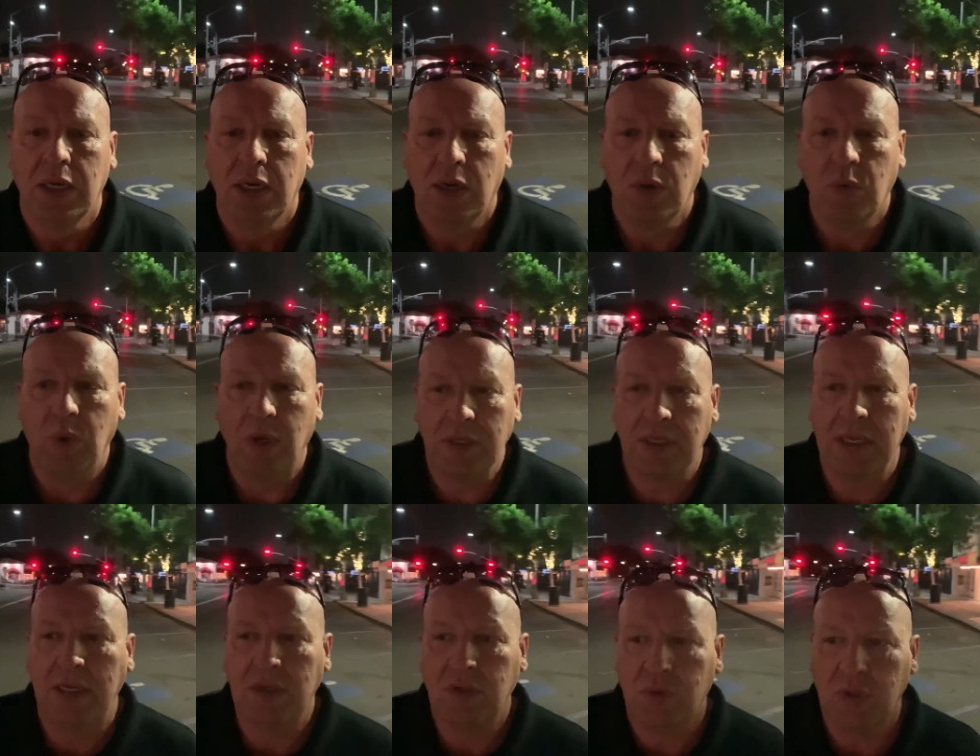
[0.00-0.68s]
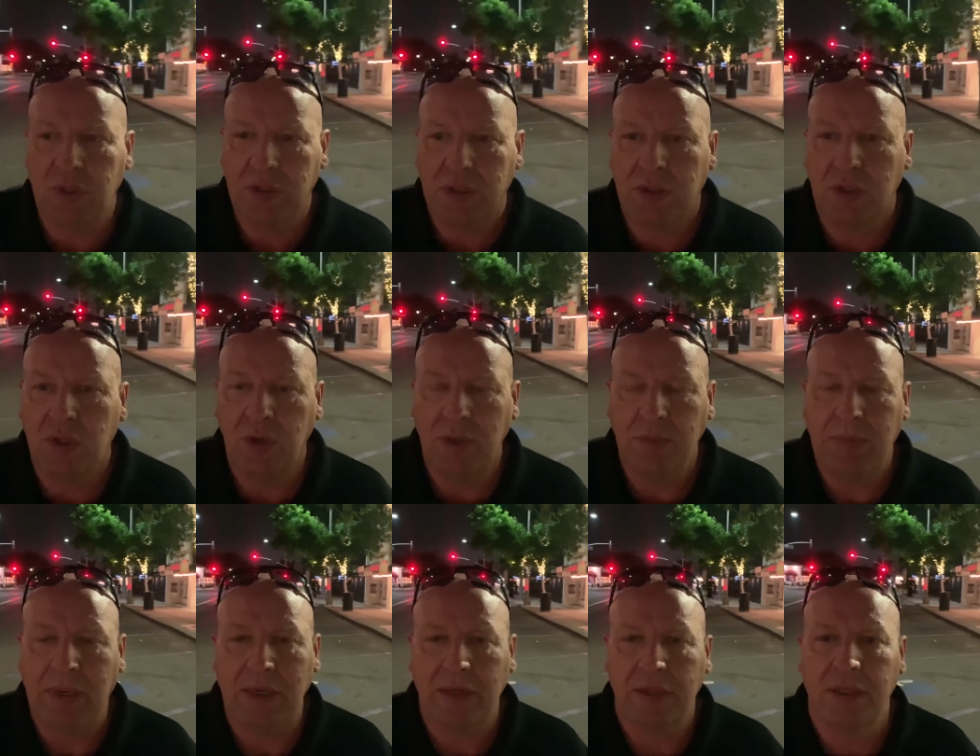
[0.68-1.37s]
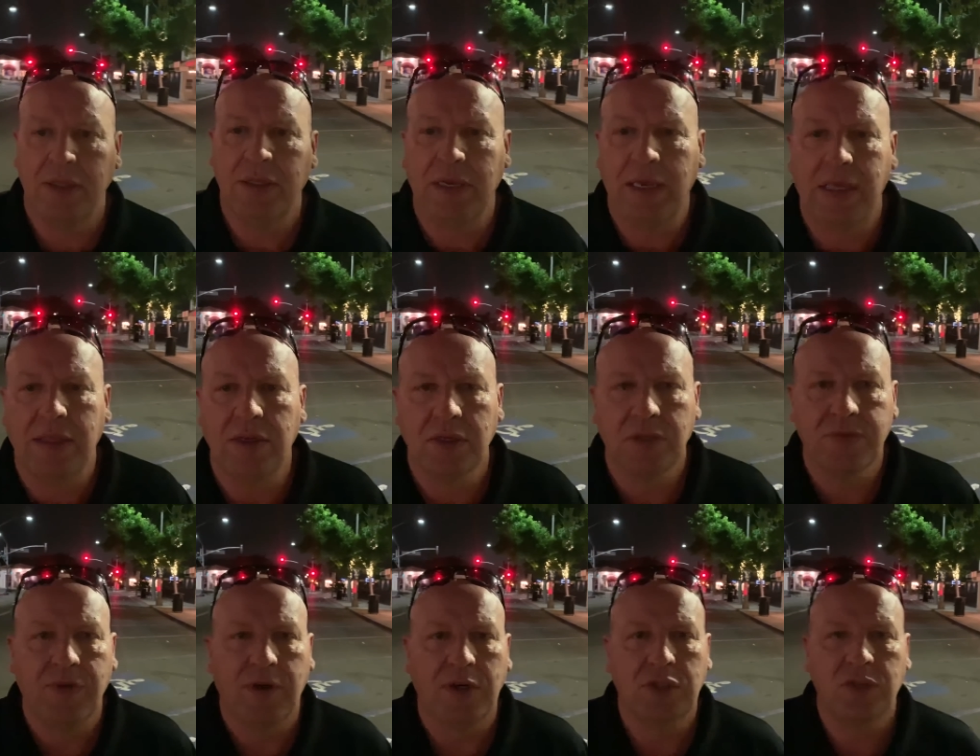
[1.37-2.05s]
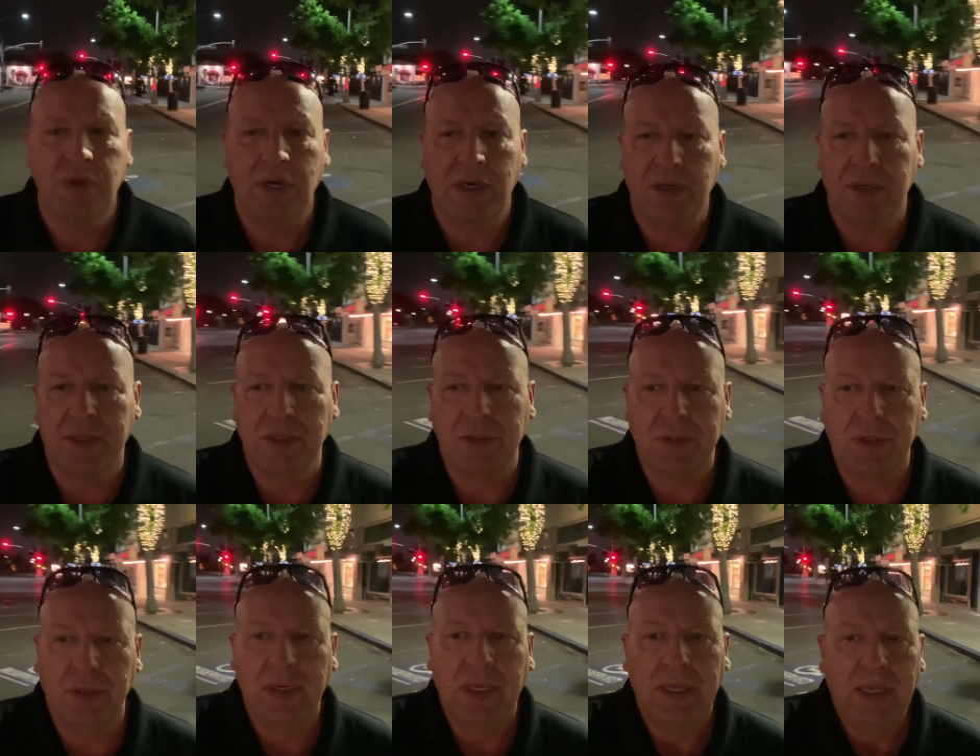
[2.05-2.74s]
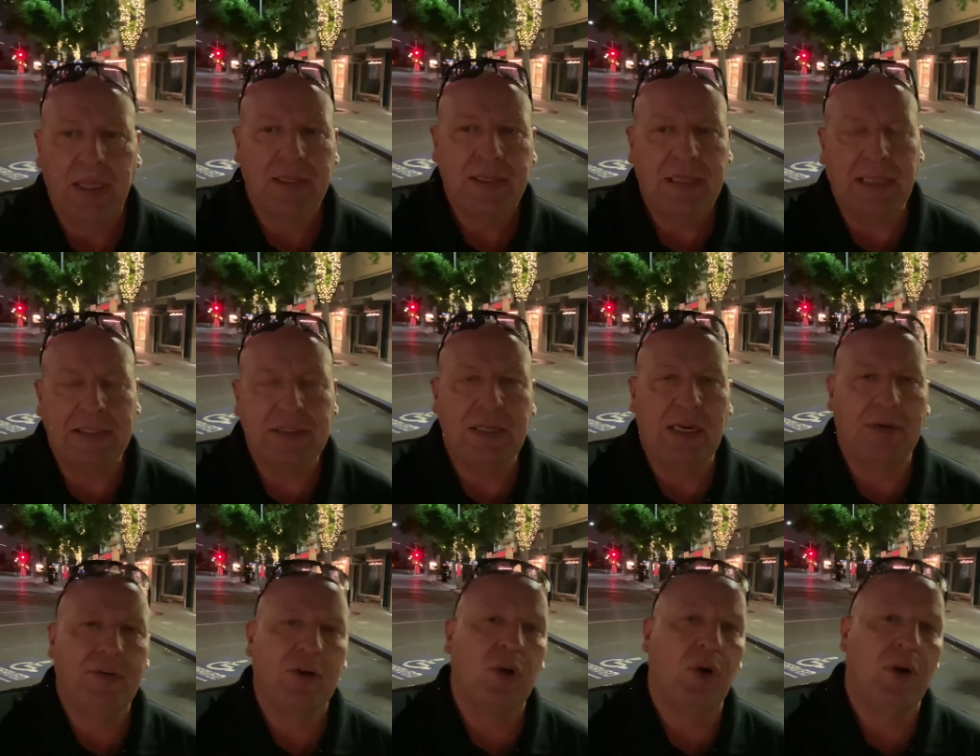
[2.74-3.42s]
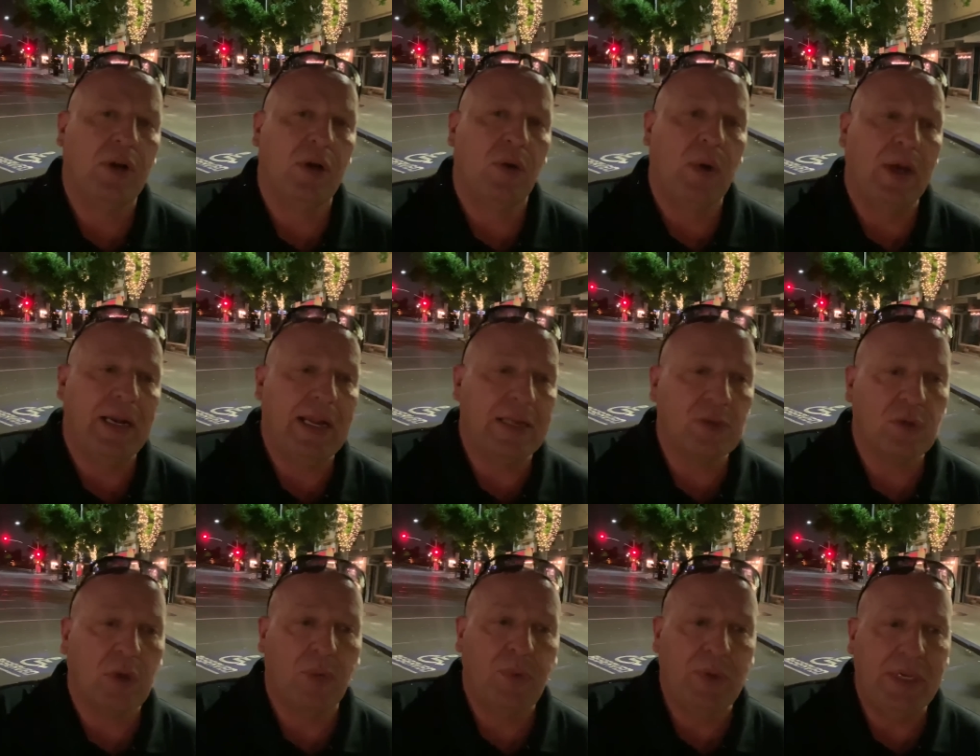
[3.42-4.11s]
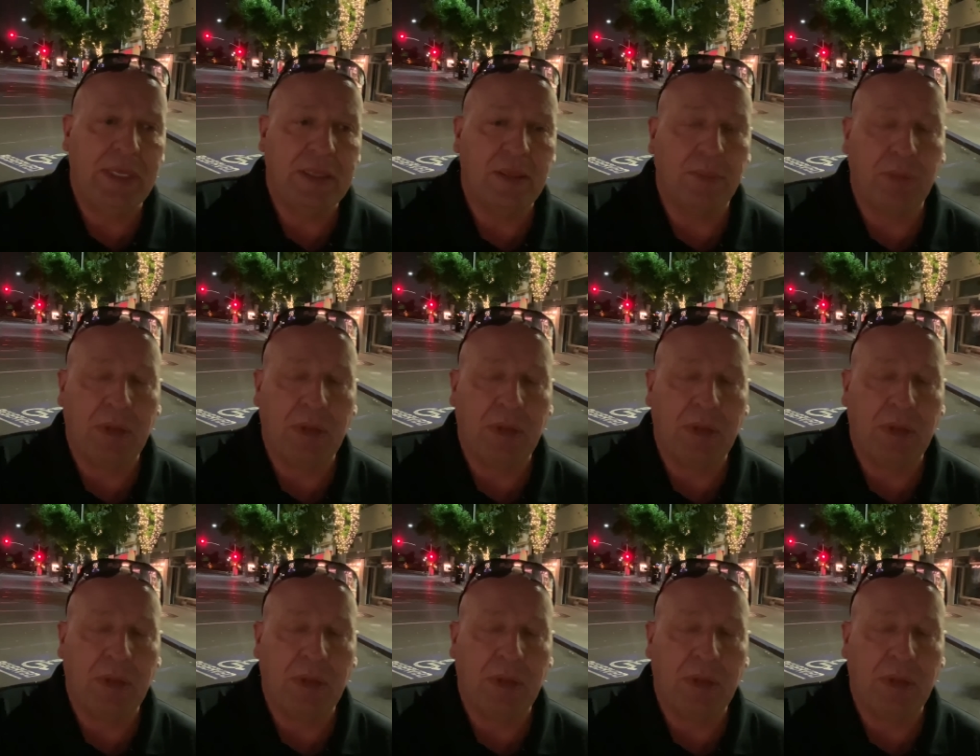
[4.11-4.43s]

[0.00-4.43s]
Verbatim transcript: one country is doing better than the other as far as trade are concerned. That's never going away. That's why we need the